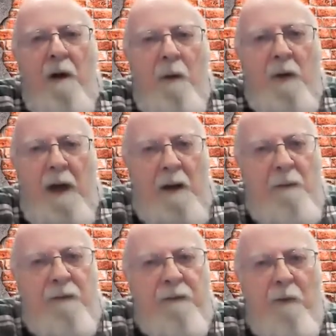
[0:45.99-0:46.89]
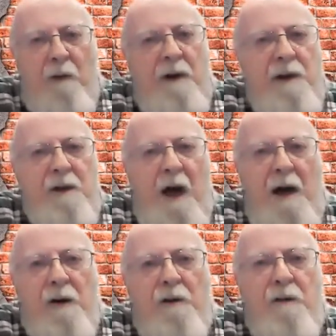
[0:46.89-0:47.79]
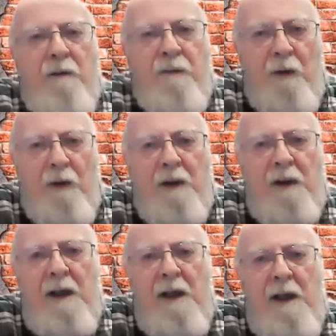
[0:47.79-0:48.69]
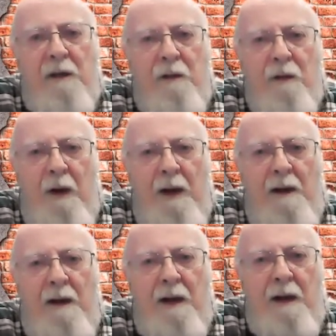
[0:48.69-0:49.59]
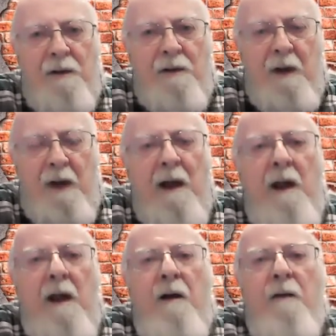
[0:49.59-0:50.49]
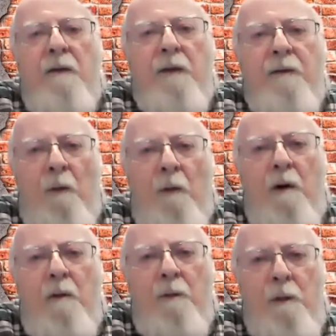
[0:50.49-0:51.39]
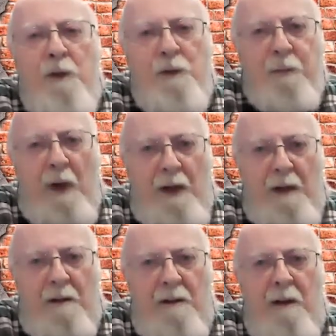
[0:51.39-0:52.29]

when Henry Ford decided to vertically integrate the industry. The Ford Rouge plant